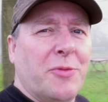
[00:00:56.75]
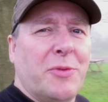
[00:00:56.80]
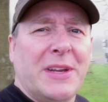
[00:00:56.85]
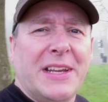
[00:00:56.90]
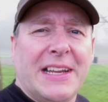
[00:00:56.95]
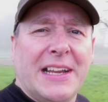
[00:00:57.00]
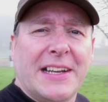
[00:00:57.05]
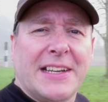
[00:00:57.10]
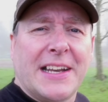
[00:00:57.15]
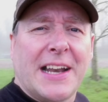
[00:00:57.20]

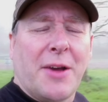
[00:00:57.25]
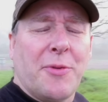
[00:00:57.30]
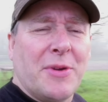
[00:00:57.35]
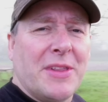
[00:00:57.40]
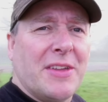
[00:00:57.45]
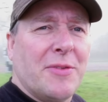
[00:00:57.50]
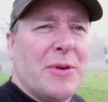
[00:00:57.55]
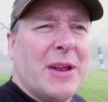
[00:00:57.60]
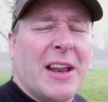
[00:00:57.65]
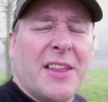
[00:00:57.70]
I don't know
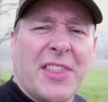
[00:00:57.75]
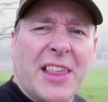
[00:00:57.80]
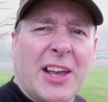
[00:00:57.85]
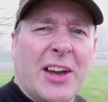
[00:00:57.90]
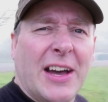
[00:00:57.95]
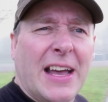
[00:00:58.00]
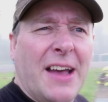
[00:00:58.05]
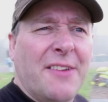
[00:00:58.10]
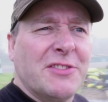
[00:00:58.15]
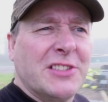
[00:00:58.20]
whether, well, I think
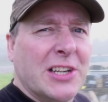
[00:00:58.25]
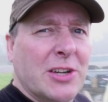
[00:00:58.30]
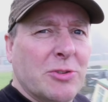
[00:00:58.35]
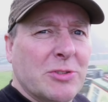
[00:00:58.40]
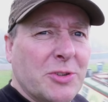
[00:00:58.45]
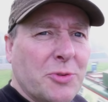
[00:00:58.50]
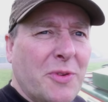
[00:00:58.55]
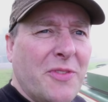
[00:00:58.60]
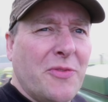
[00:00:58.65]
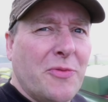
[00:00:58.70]
I have told
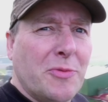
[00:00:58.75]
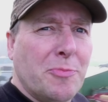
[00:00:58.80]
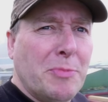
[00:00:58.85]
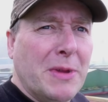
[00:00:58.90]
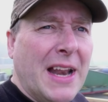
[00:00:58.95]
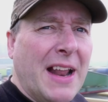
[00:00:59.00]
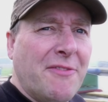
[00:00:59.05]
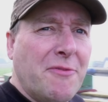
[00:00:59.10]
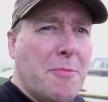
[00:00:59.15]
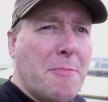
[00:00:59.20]
you, we've
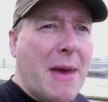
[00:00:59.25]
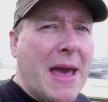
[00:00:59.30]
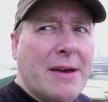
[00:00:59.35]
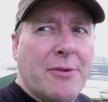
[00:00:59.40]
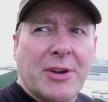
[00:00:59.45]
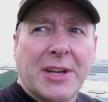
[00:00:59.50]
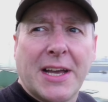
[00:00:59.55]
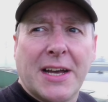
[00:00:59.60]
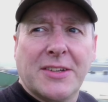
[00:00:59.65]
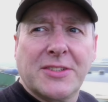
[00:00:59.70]
been having
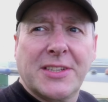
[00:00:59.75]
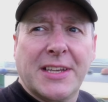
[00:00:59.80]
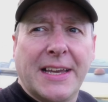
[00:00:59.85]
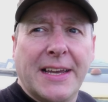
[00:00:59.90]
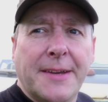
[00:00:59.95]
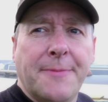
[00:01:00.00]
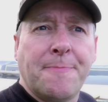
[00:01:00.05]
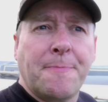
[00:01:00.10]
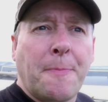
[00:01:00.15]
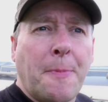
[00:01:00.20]
power cuts here